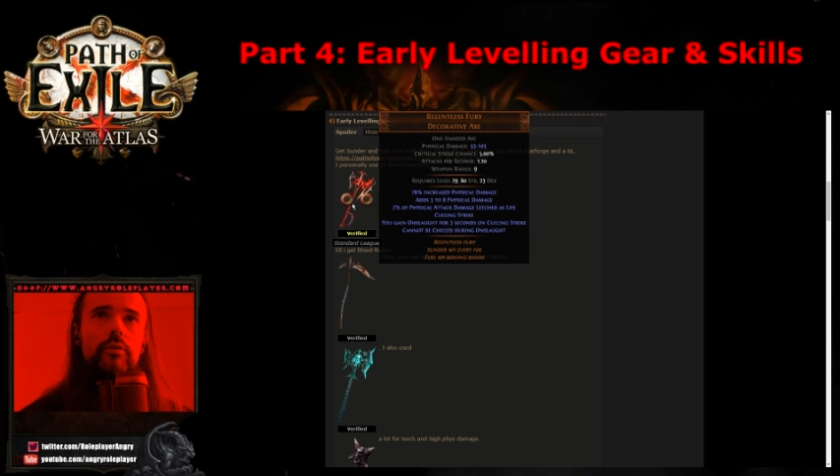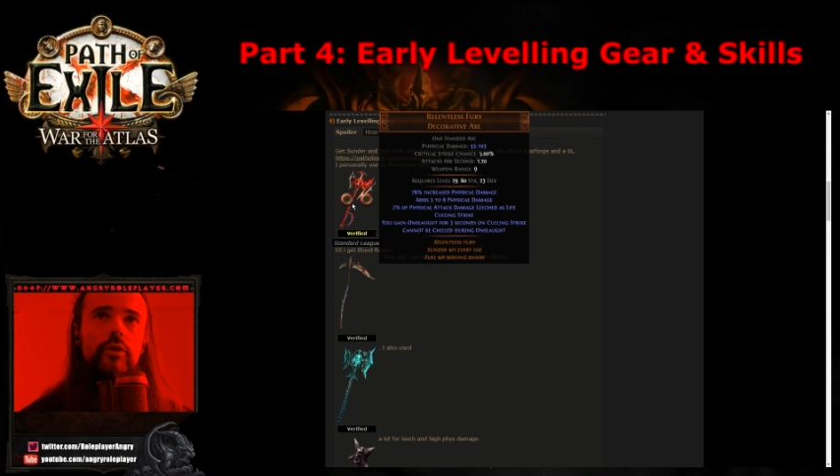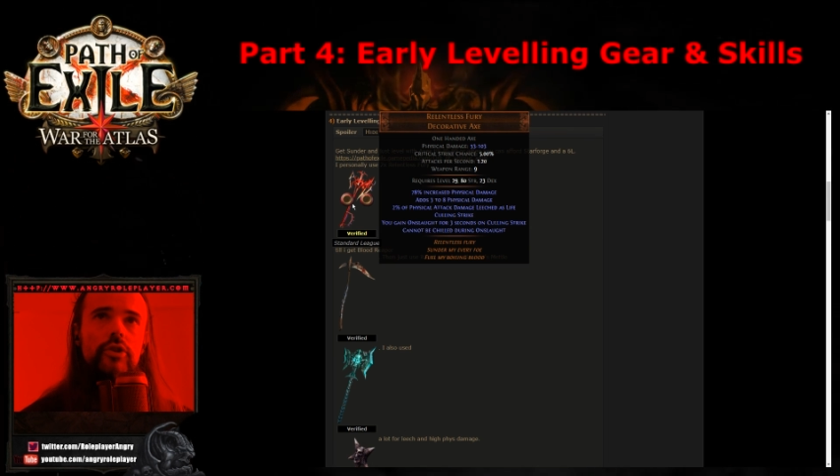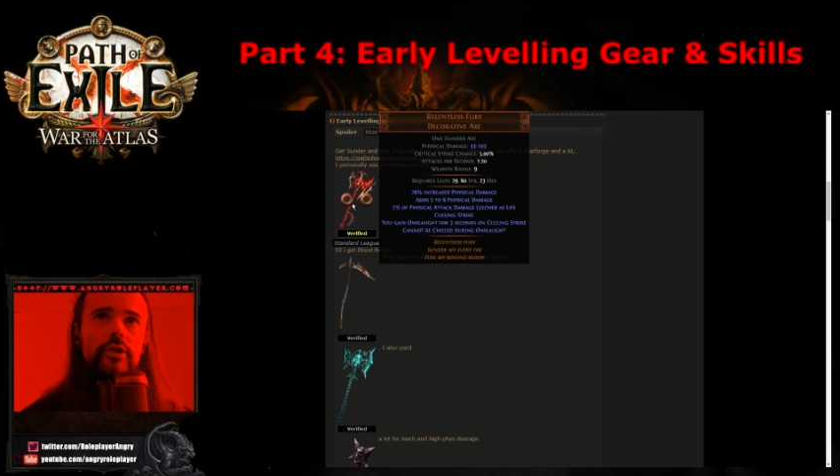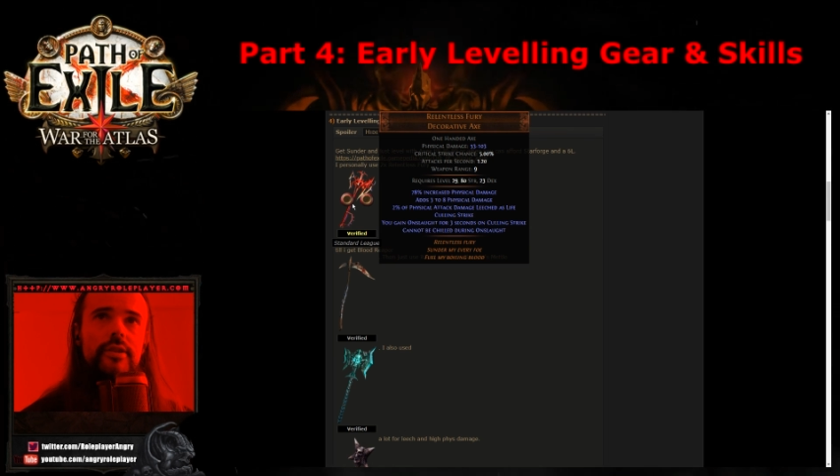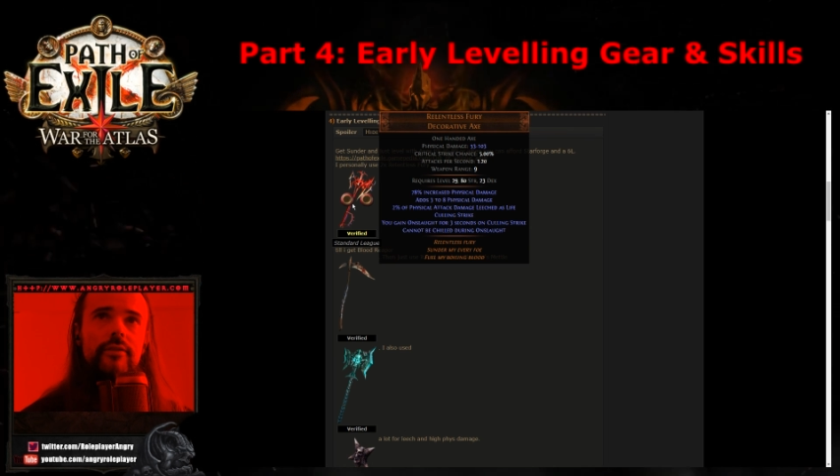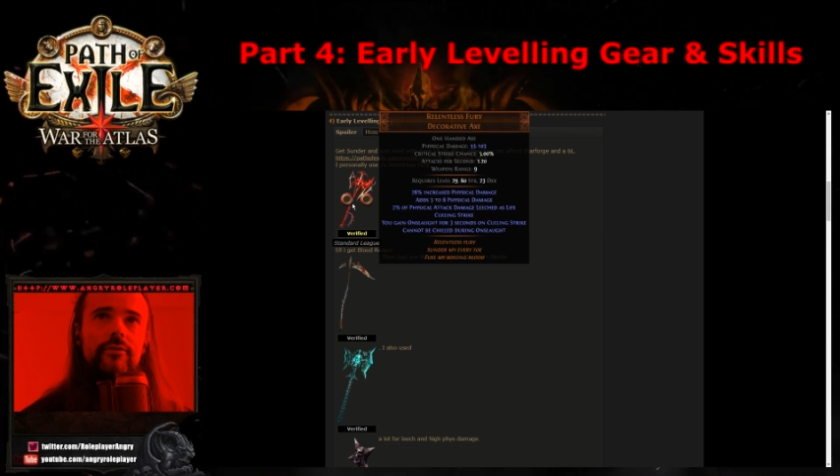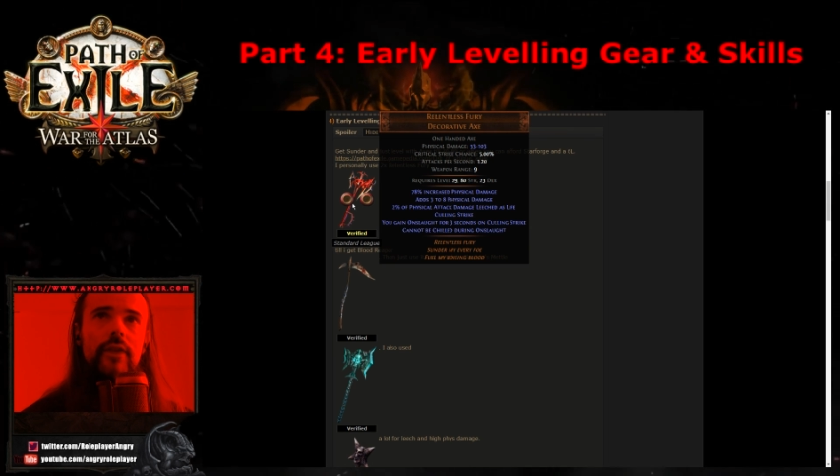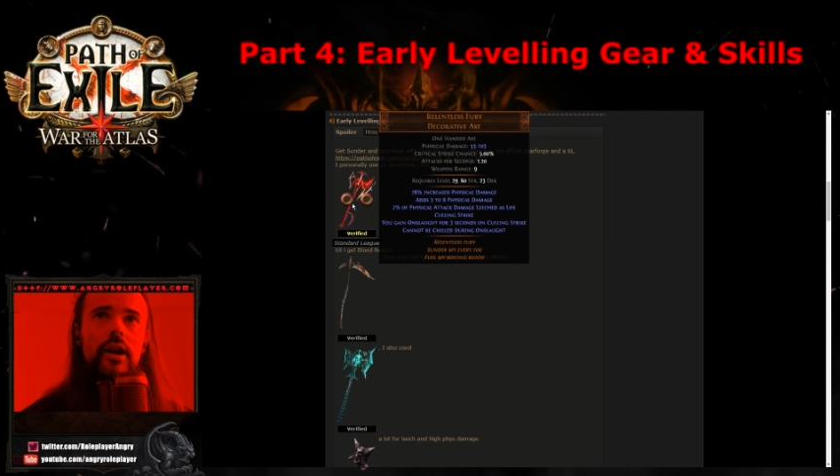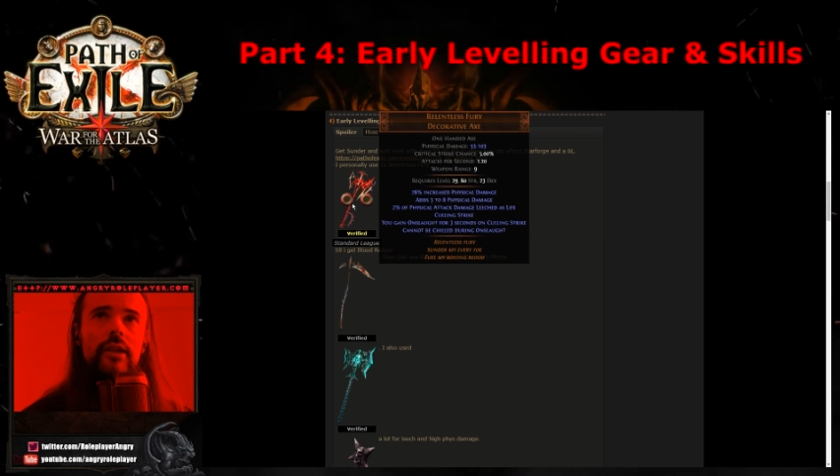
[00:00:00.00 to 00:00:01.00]
which is a
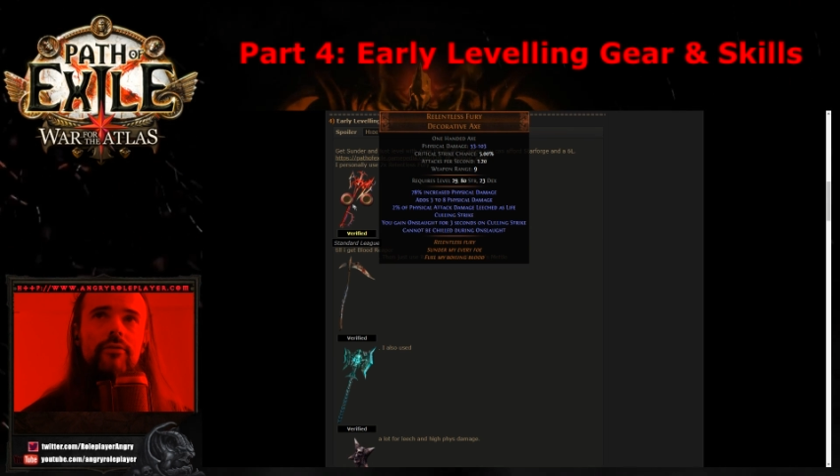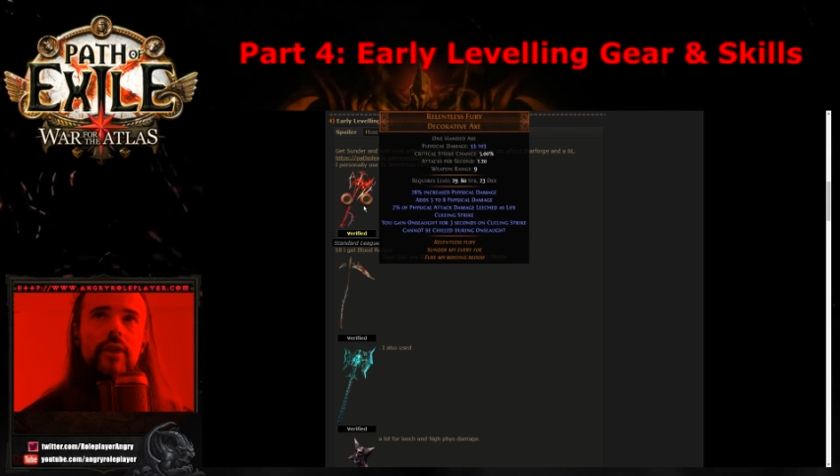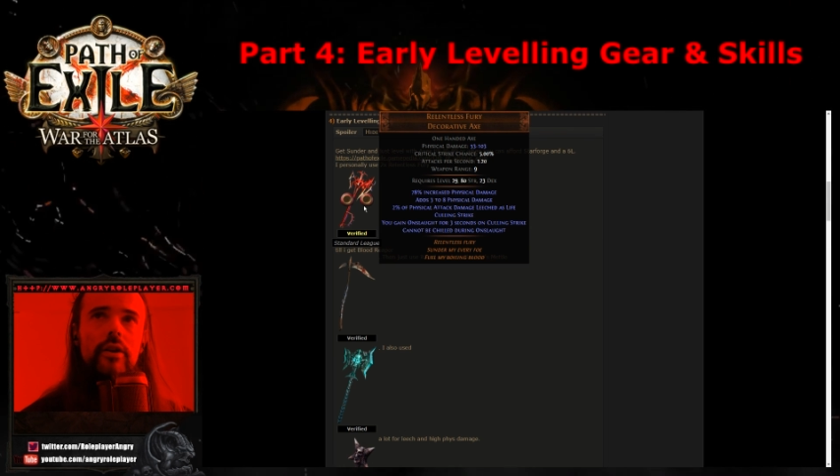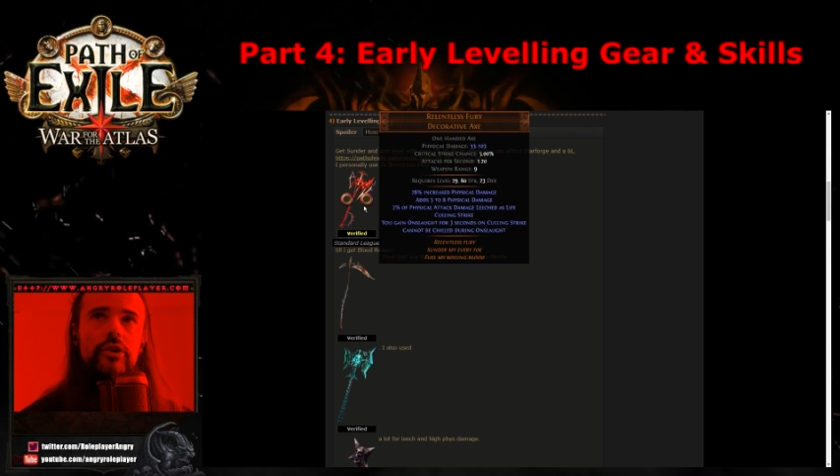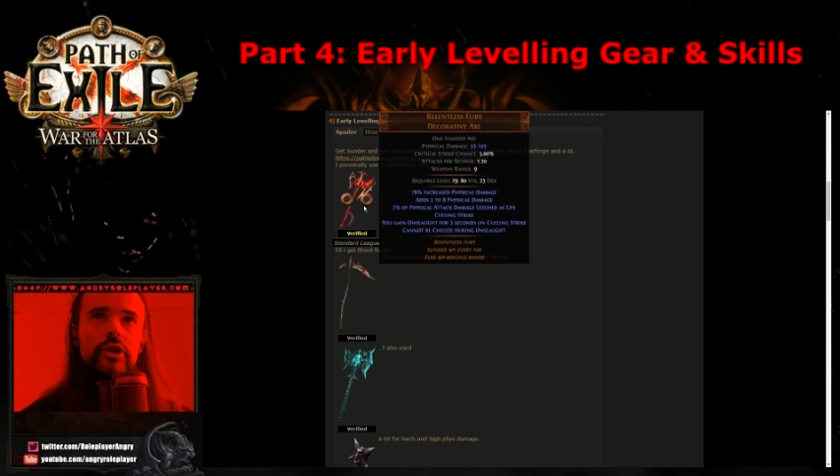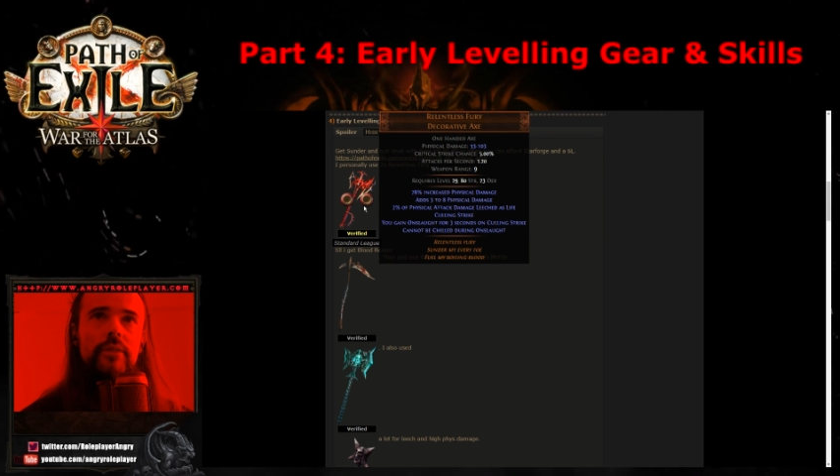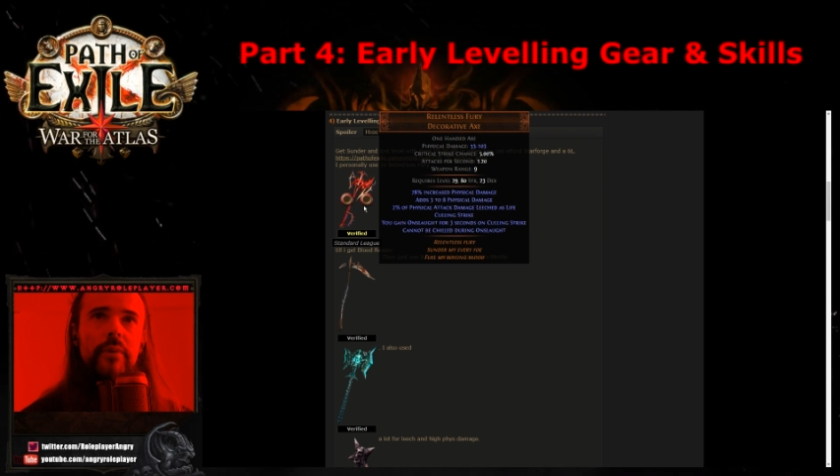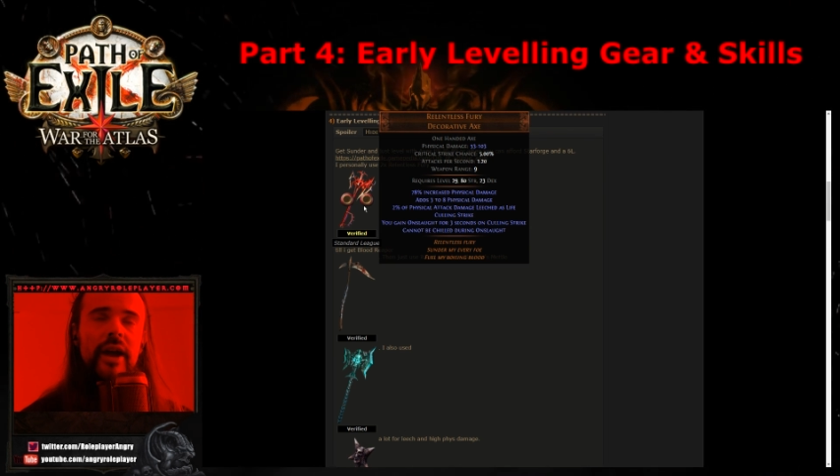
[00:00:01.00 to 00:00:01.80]
very cheap